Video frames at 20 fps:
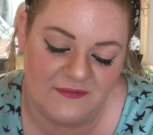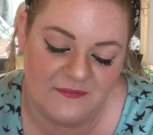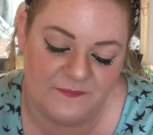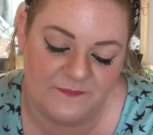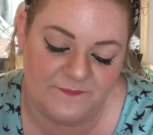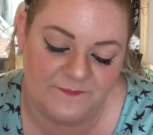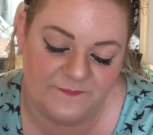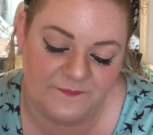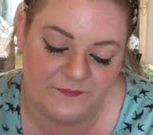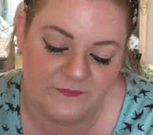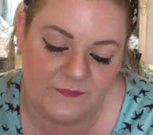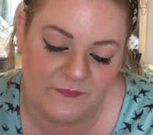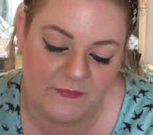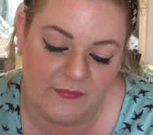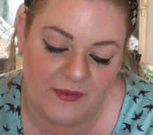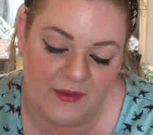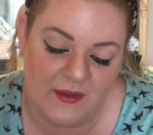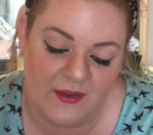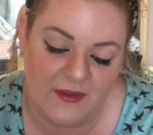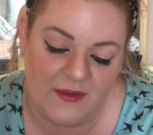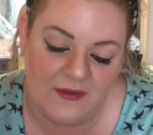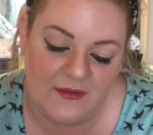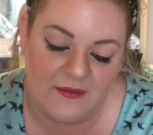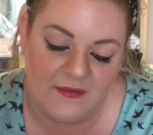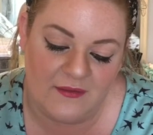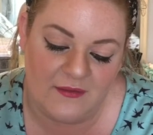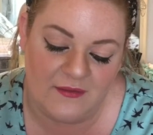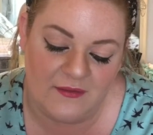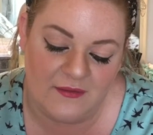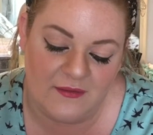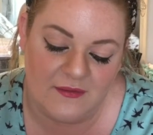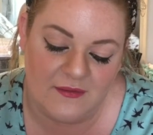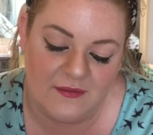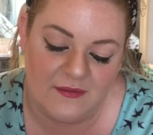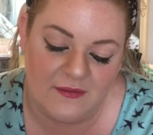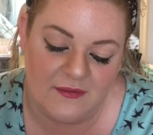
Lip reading: (silence)